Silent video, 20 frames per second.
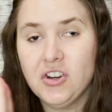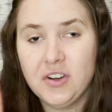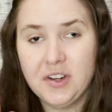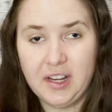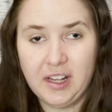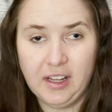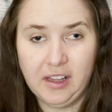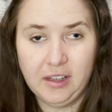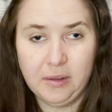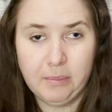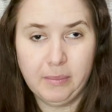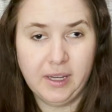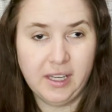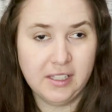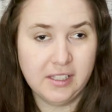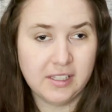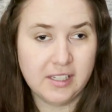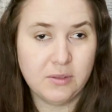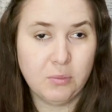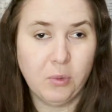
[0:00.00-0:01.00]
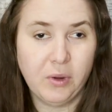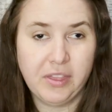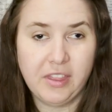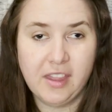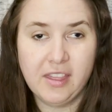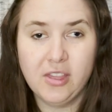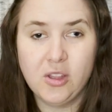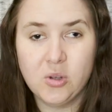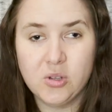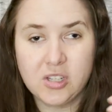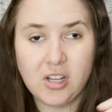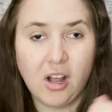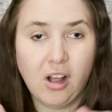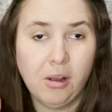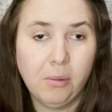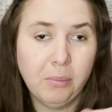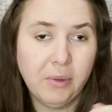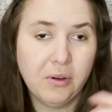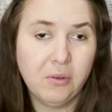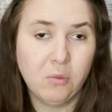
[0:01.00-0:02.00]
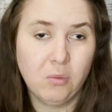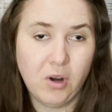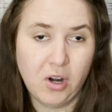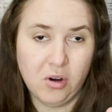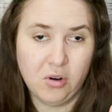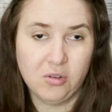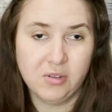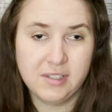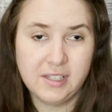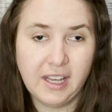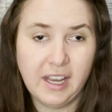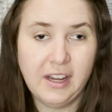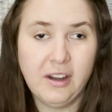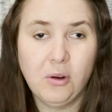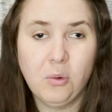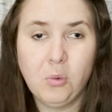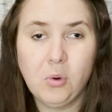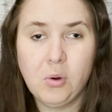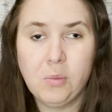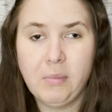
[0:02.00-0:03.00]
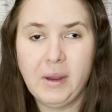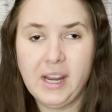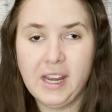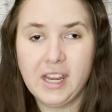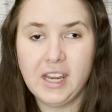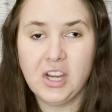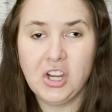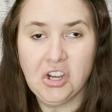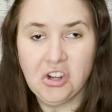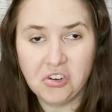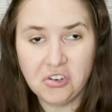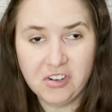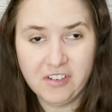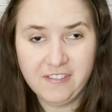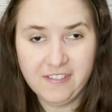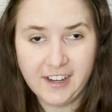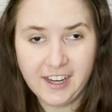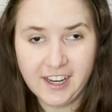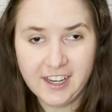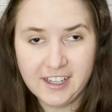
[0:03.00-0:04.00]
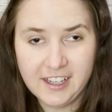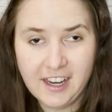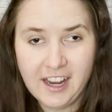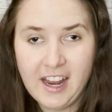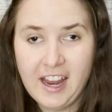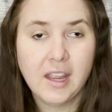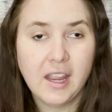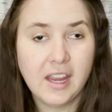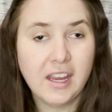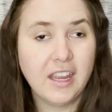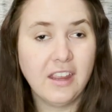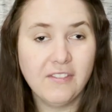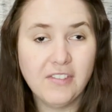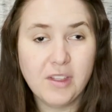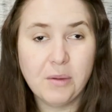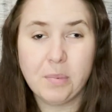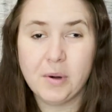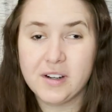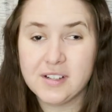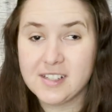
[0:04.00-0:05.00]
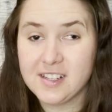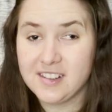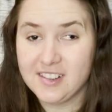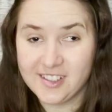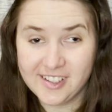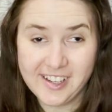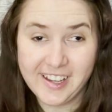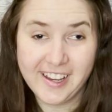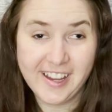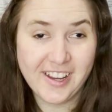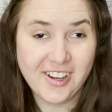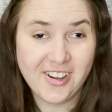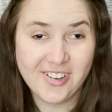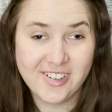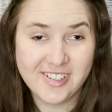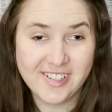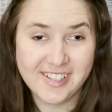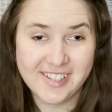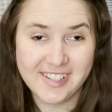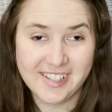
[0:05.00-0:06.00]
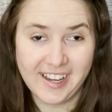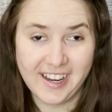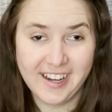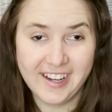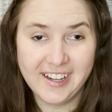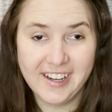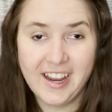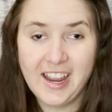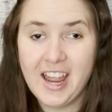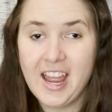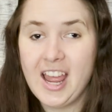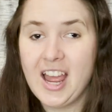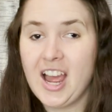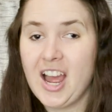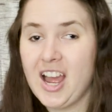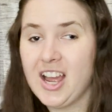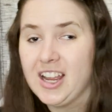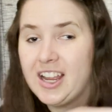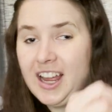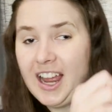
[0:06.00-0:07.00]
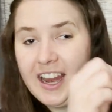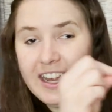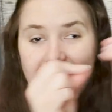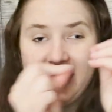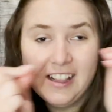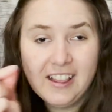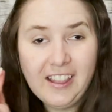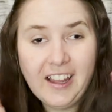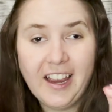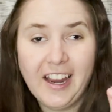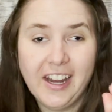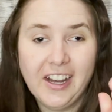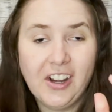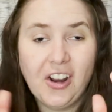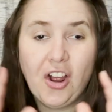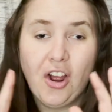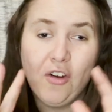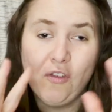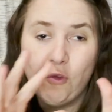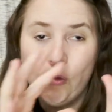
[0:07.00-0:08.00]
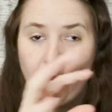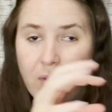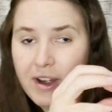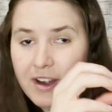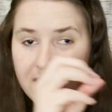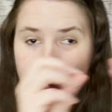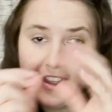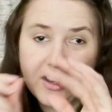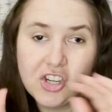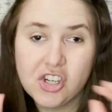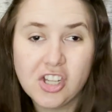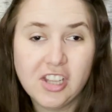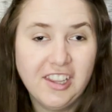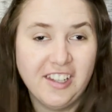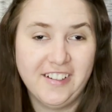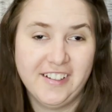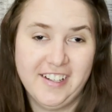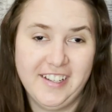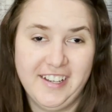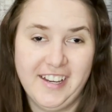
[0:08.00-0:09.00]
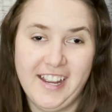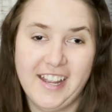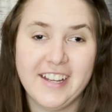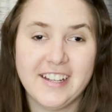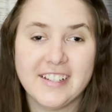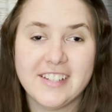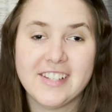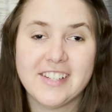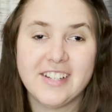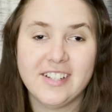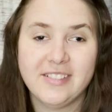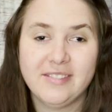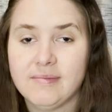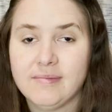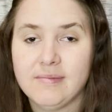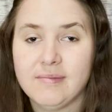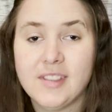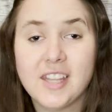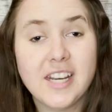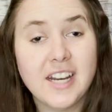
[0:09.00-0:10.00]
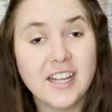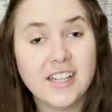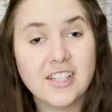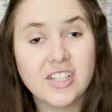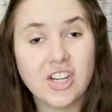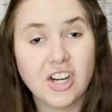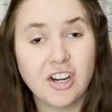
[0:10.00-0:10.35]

your elements within those column and rows, and it will make it unified and give the person looking at your design a guiding line of where they should look next. The next